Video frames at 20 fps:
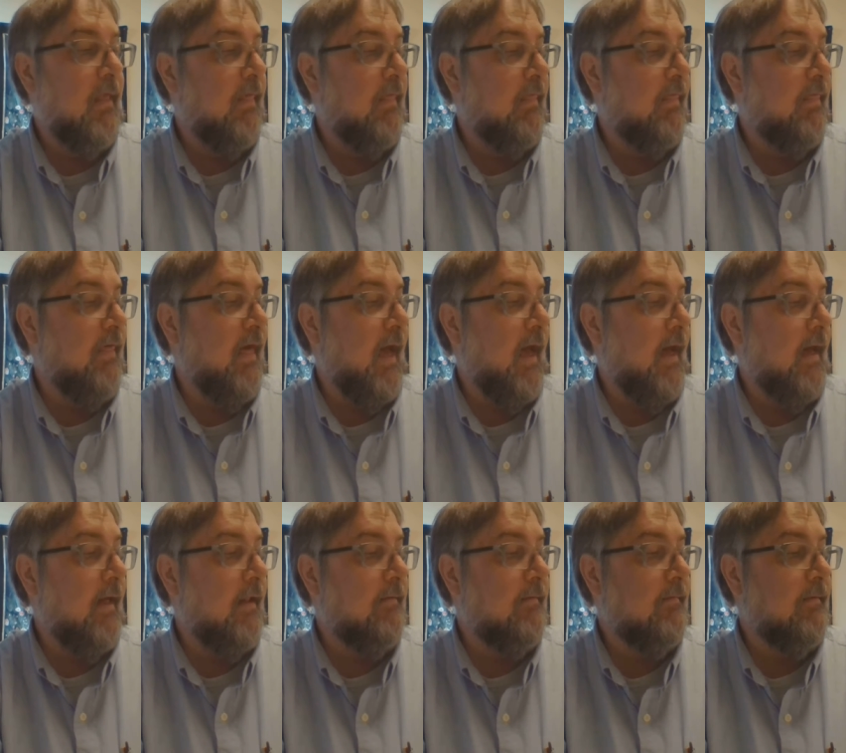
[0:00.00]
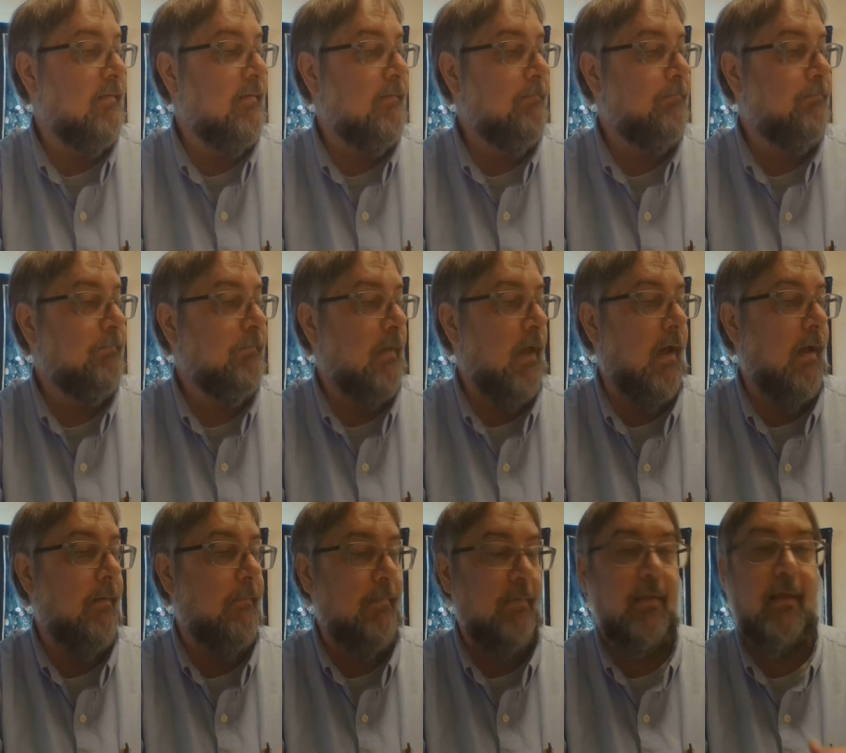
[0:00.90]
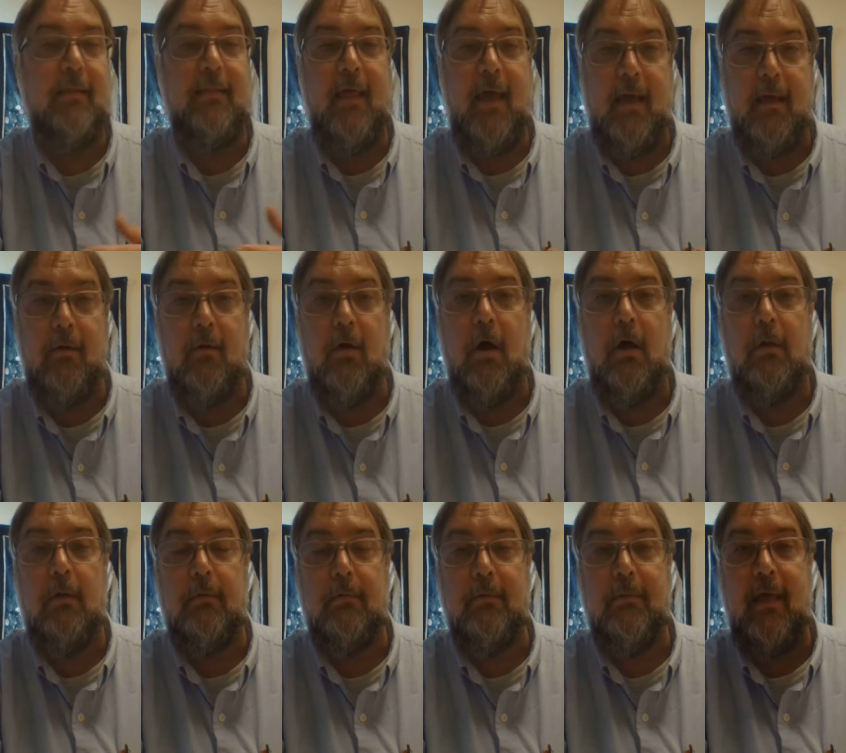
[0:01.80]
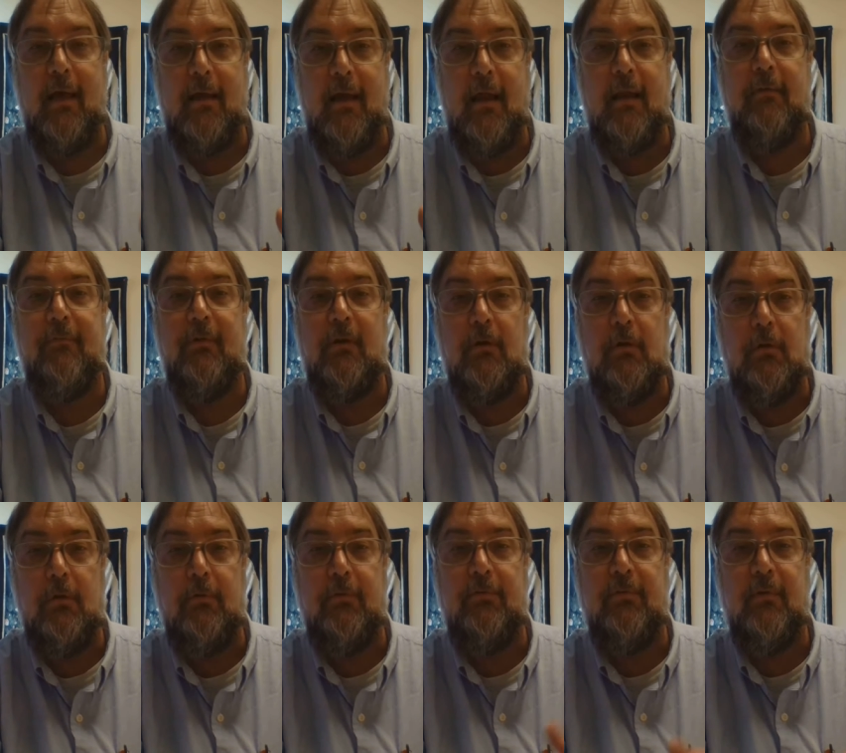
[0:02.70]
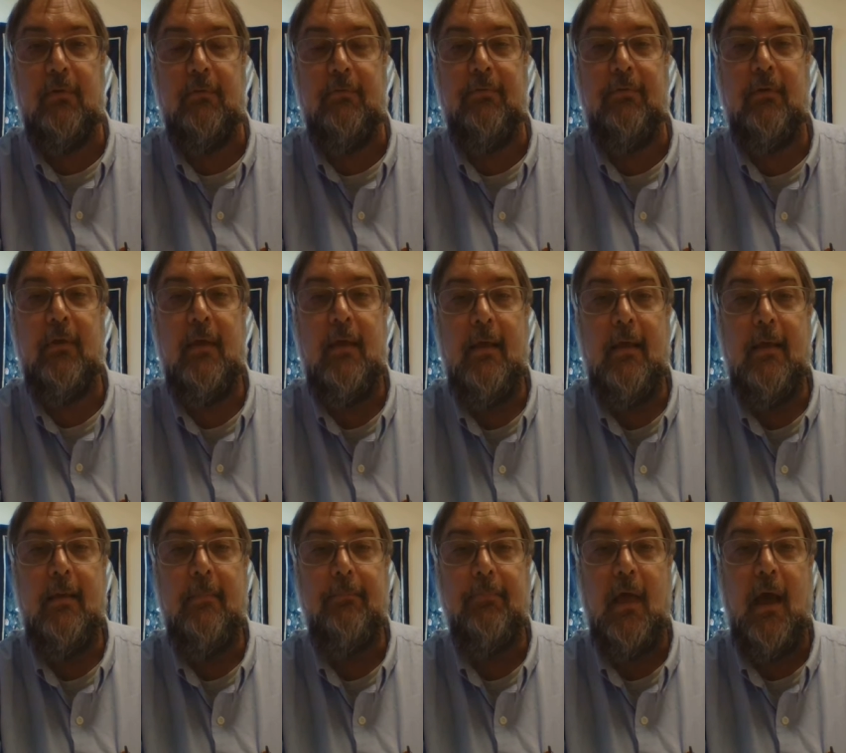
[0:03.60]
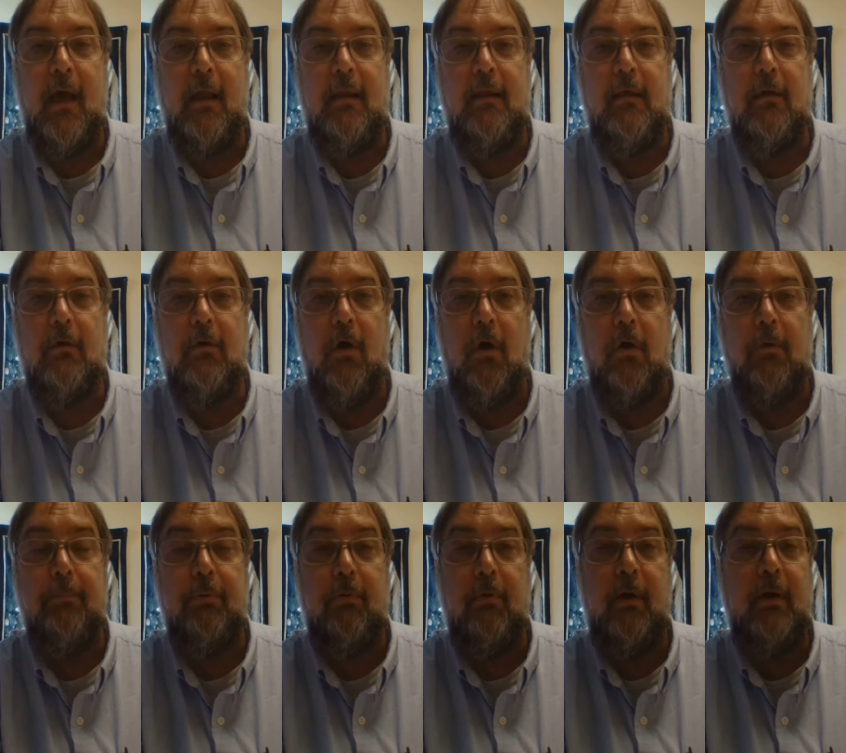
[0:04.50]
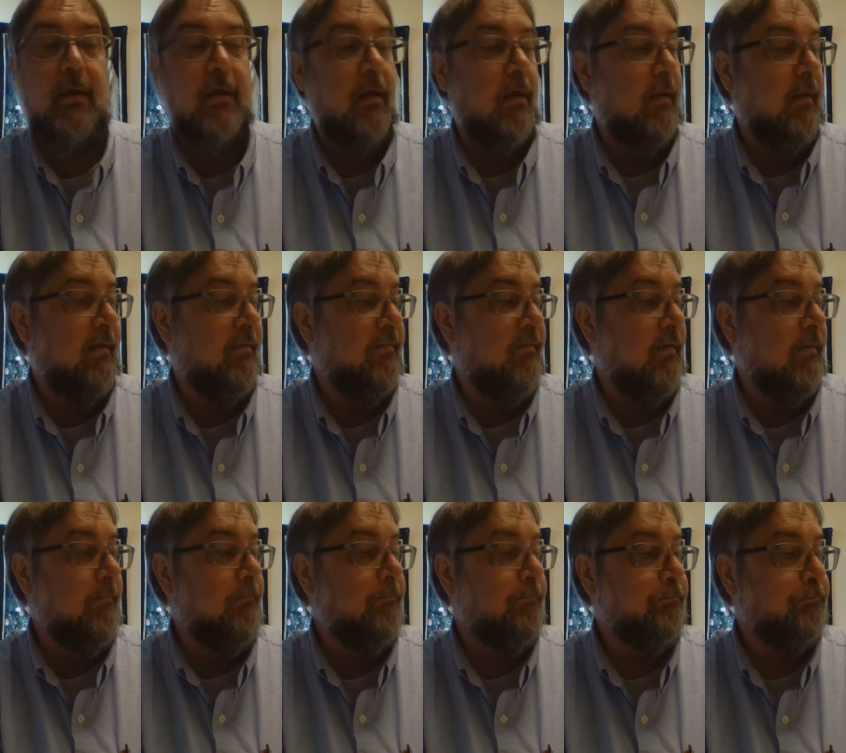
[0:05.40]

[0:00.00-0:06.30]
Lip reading: that and that kind of inclusive idea called perennialism,